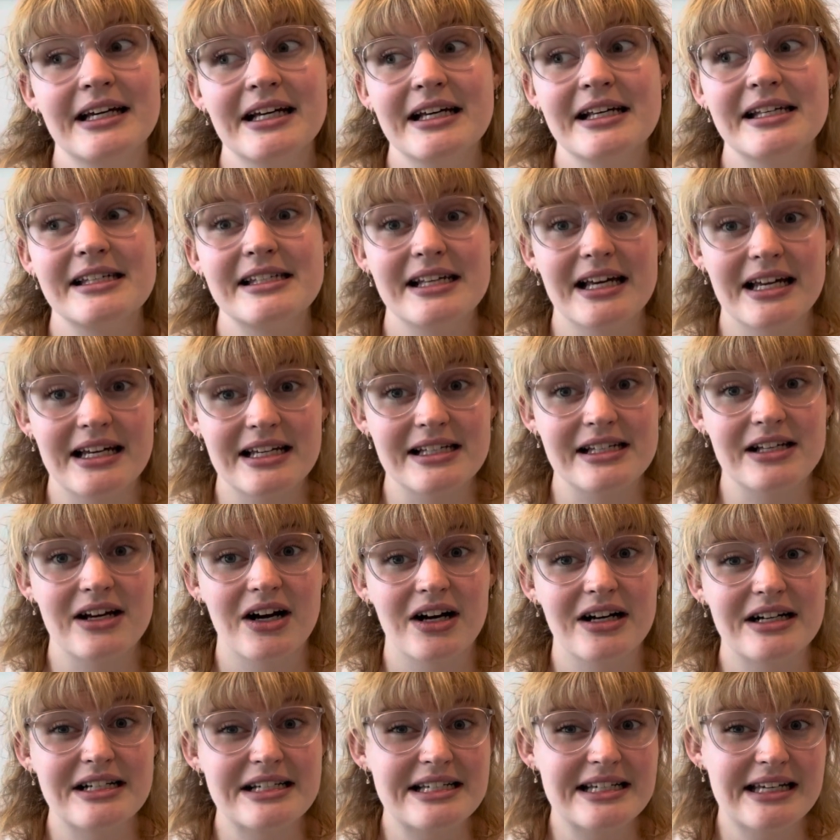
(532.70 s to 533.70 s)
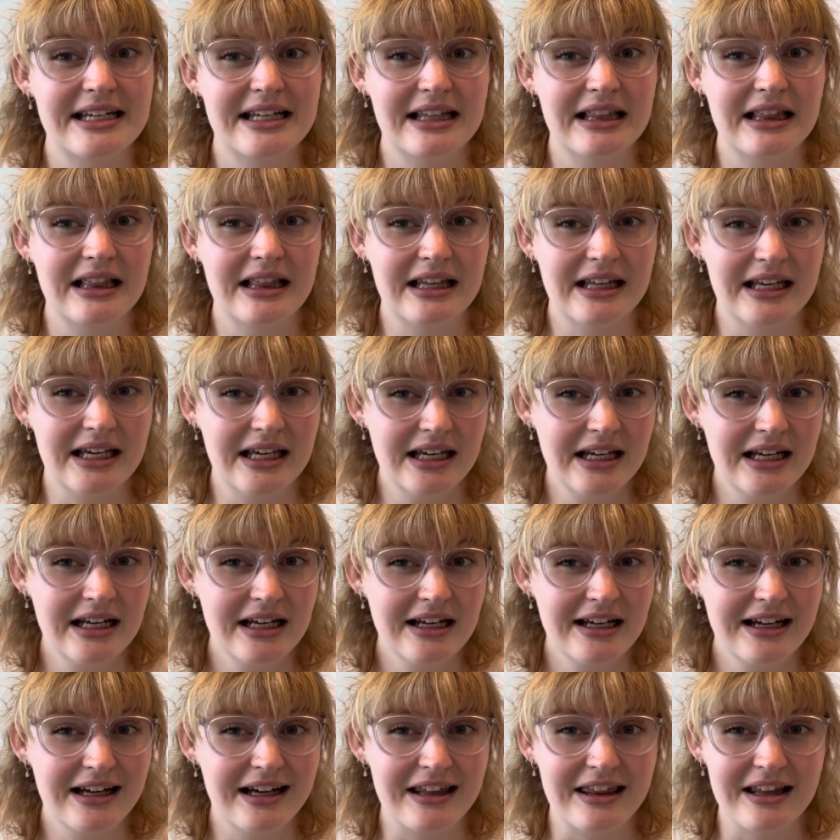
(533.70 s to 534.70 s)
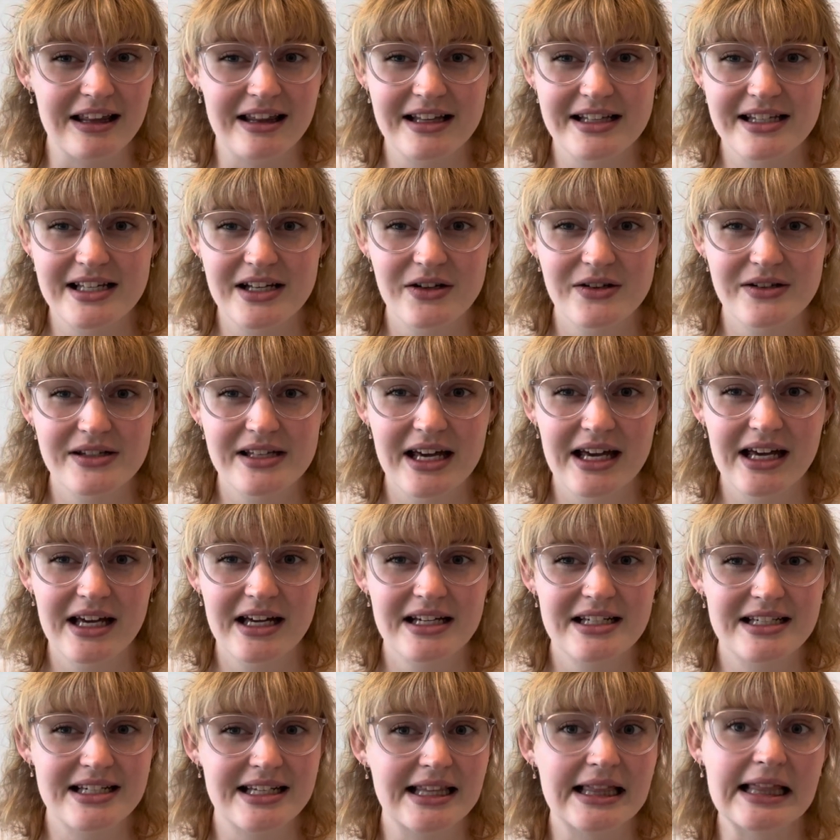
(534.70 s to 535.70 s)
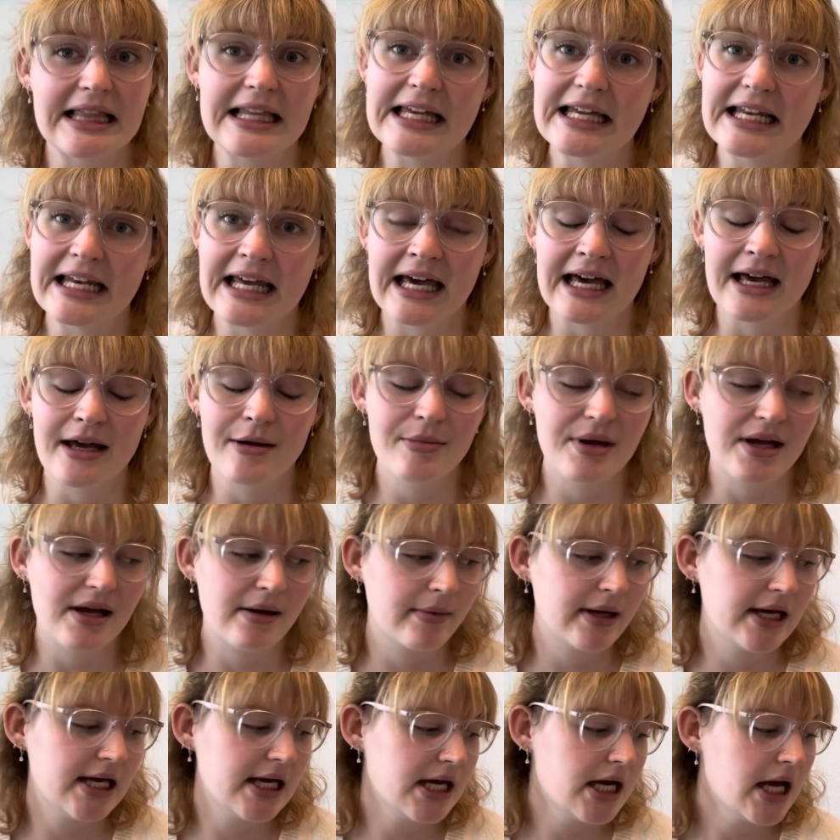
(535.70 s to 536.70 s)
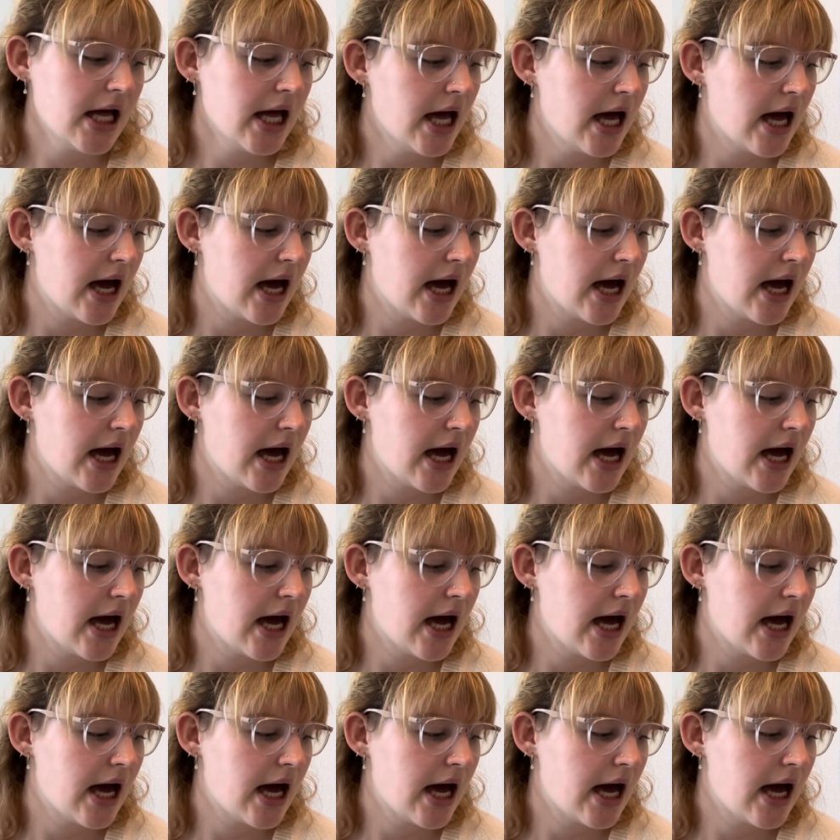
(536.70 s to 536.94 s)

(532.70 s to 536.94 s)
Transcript: Sandnes Garn Tynn Lean. I think that's how you say it, Tynn Lean maybe.